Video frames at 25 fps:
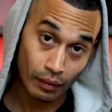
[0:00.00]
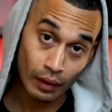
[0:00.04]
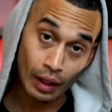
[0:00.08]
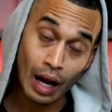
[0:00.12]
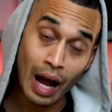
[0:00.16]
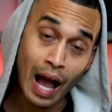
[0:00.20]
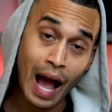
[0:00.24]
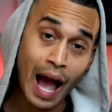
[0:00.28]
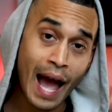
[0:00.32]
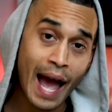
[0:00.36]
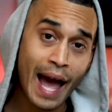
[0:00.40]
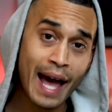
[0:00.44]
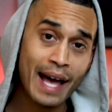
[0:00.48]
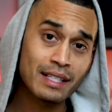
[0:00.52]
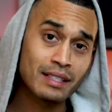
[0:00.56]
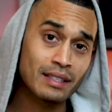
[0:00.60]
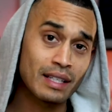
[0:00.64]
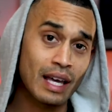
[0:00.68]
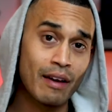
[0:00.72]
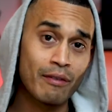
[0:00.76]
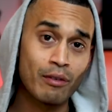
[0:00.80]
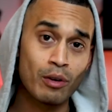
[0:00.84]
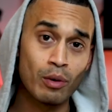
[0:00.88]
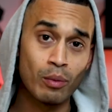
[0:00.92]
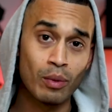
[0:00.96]
I ask
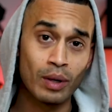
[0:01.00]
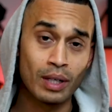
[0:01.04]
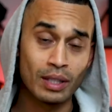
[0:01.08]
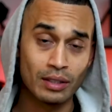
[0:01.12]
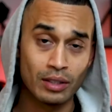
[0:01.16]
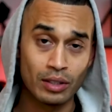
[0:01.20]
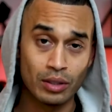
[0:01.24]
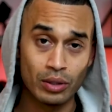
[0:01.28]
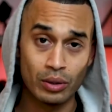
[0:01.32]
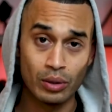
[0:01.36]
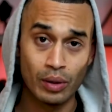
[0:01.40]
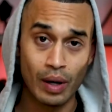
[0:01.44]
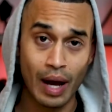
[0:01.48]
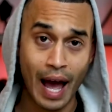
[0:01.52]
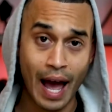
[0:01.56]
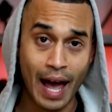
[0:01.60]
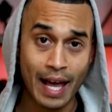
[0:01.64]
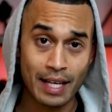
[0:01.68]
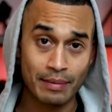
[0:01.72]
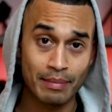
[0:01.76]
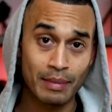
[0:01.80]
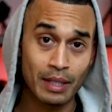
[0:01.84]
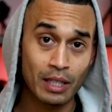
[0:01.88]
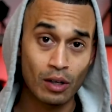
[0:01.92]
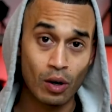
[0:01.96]
everyone to
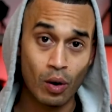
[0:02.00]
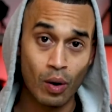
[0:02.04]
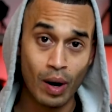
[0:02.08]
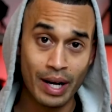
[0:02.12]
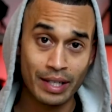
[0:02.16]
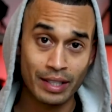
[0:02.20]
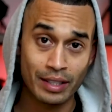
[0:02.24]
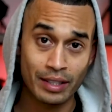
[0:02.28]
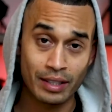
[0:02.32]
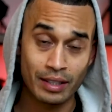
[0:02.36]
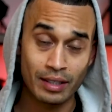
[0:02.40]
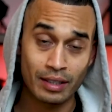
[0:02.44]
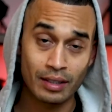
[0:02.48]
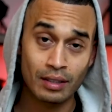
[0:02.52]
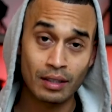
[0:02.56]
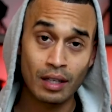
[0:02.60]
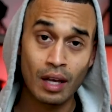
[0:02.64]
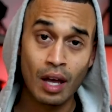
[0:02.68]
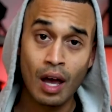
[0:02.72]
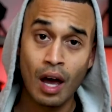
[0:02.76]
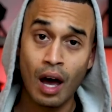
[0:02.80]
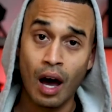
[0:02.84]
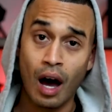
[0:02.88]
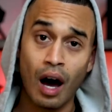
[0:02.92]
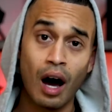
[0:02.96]
ask me questions.
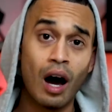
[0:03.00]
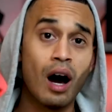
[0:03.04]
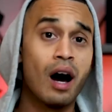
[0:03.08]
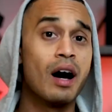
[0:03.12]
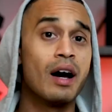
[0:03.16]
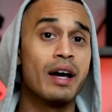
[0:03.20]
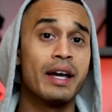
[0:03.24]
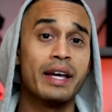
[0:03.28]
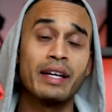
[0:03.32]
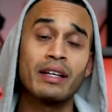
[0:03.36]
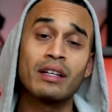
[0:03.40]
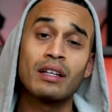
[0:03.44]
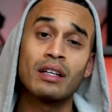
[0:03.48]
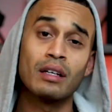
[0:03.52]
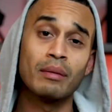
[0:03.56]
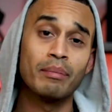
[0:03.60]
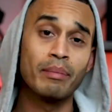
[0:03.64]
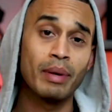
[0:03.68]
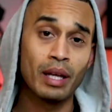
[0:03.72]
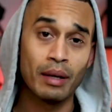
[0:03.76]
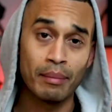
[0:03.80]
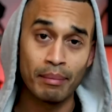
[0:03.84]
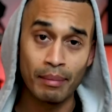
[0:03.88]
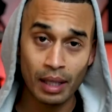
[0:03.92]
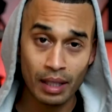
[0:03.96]
It could have
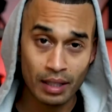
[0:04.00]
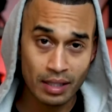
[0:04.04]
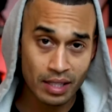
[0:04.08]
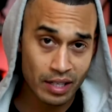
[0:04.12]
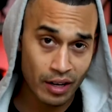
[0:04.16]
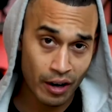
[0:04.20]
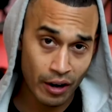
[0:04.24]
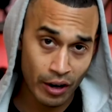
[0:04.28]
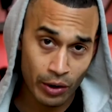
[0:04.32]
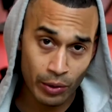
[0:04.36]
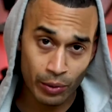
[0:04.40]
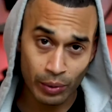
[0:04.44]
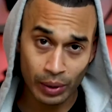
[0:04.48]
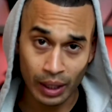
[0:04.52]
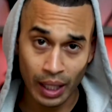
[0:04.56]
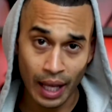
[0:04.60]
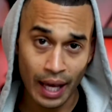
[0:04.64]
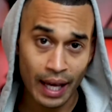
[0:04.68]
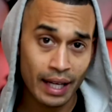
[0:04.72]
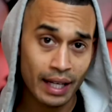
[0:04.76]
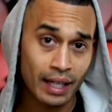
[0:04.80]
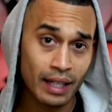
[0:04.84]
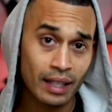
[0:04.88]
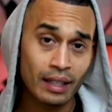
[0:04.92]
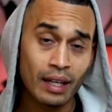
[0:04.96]
been military
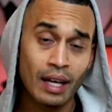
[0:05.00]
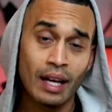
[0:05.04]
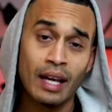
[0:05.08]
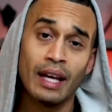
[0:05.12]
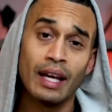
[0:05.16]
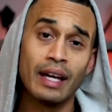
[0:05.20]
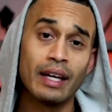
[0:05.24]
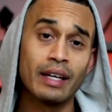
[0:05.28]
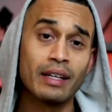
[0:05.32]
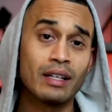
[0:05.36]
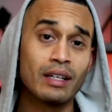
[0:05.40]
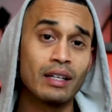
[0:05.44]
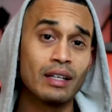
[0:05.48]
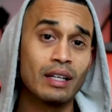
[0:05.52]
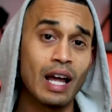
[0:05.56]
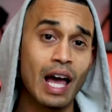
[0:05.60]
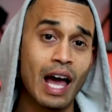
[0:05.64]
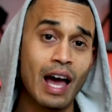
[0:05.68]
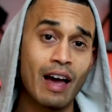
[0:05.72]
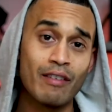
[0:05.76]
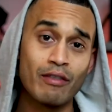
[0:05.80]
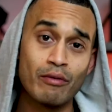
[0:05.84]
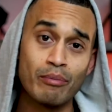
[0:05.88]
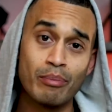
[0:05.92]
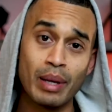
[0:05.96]
related. It could
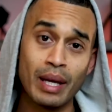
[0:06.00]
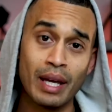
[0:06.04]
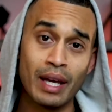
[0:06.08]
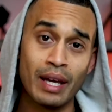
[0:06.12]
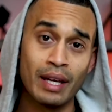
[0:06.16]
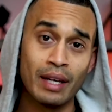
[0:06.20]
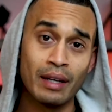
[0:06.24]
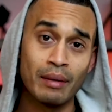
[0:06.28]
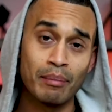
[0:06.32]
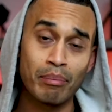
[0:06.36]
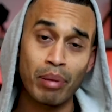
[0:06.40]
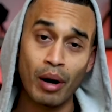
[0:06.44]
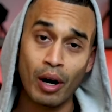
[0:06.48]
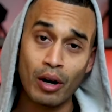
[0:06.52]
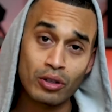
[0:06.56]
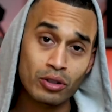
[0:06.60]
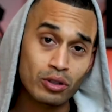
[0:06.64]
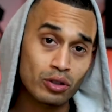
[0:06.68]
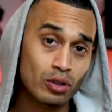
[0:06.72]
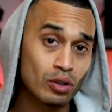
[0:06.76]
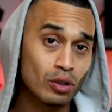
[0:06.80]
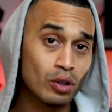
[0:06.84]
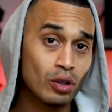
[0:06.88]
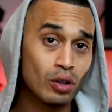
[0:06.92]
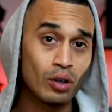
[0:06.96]
have been
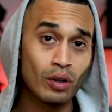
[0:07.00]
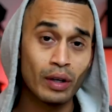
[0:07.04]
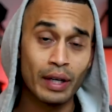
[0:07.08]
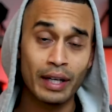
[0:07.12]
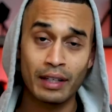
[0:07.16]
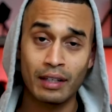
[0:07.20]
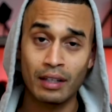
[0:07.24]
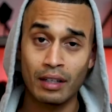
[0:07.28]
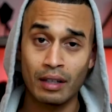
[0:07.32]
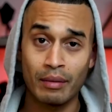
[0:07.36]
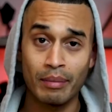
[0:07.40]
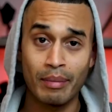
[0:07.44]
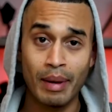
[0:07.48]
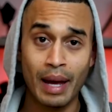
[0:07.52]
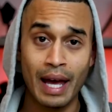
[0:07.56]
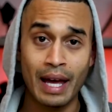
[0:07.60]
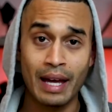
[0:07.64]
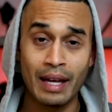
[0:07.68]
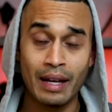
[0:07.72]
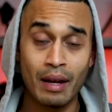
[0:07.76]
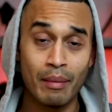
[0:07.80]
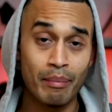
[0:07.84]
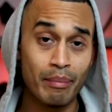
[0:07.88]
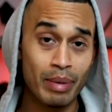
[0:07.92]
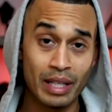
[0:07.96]
personal. It could have
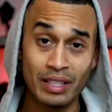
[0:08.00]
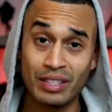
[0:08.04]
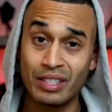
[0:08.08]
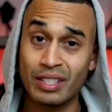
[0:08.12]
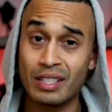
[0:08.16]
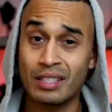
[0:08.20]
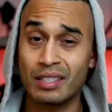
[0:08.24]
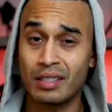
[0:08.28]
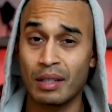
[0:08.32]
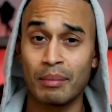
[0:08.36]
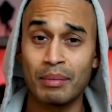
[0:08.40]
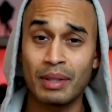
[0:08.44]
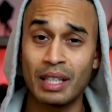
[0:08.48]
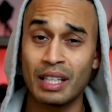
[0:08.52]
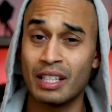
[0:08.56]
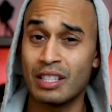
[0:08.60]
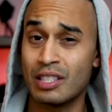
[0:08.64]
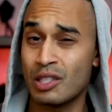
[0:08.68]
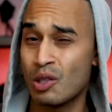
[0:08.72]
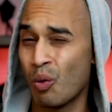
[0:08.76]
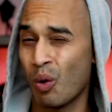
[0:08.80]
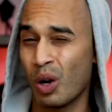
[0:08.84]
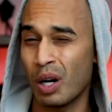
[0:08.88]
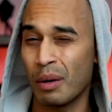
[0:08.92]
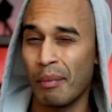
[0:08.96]
been just something that
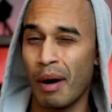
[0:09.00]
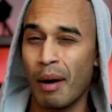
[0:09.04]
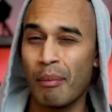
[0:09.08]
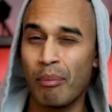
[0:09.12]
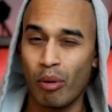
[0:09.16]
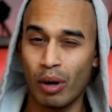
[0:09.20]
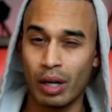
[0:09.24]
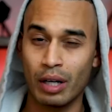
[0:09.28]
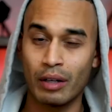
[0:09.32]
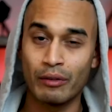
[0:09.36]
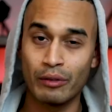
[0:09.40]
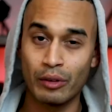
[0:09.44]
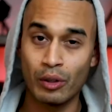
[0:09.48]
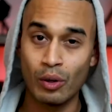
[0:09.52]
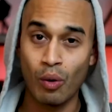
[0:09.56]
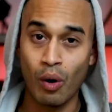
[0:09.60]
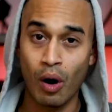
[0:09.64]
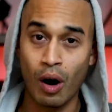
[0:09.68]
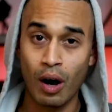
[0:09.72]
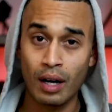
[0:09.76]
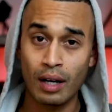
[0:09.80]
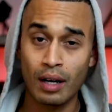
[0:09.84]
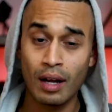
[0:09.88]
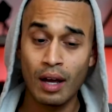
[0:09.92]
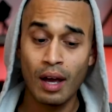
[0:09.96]
you wanted my point of view
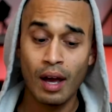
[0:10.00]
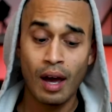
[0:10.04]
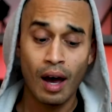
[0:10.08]
on.